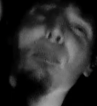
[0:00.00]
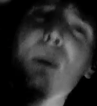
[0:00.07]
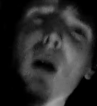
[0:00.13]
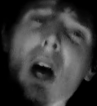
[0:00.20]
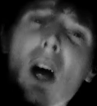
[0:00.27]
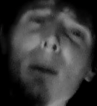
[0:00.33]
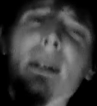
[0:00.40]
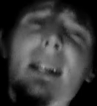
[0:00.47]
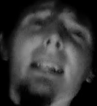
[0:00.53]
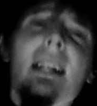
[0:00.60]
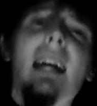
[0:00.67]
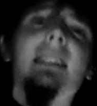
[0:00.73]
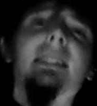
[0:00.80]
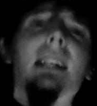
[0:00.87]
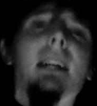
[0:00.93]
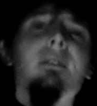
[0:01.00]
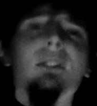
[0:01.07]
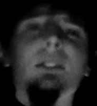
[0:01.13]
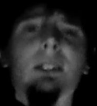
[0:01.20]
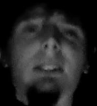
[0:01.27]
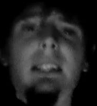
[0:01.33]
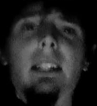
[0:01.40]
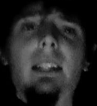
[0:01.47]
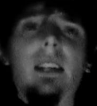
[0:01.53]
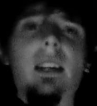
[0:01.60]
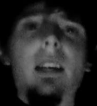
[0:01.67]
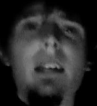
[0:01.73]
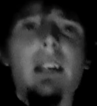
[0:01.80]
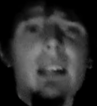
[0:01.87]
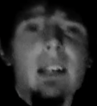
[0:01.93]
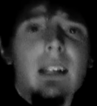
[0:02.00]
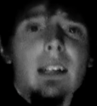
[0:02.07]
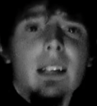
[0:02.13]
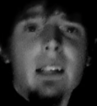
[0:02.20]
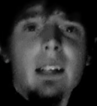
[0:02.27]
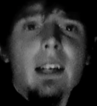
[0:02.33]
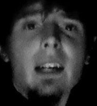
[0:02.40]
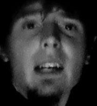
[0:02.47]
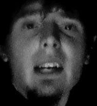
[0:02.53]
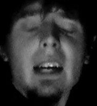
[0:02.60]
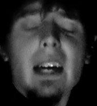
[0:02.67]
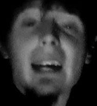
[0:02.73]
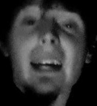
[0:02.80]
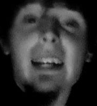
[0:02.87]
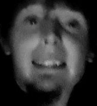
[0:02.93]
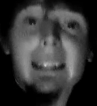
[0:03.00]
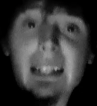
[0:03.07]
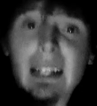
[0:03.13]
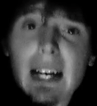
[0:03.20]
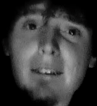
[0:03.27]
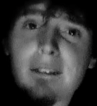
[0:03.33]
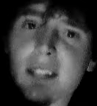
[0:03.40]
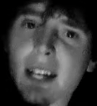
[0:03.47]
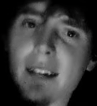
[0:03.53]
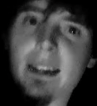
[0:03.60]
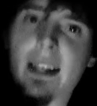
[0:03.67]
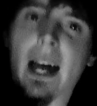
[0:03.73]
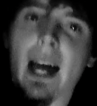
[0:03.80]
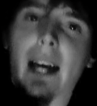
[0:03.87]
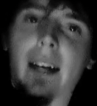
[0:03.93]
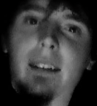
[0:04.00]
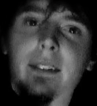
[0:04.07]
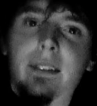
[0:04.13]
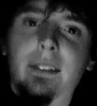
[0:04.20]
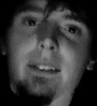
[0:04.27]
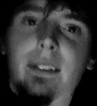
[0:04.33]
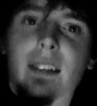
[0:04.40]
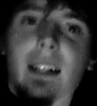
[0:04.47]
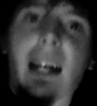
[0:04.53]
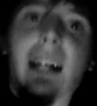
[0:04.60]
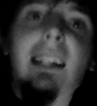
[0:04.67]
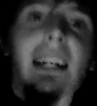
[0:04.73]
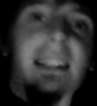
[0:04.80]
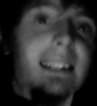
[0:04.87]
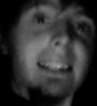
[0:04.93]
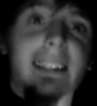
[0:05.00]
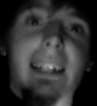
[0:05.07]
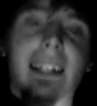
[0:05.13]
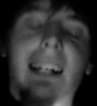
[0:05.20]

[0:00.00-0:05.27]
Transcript: Palmerton has ever seen. And I think I've done that. I like to think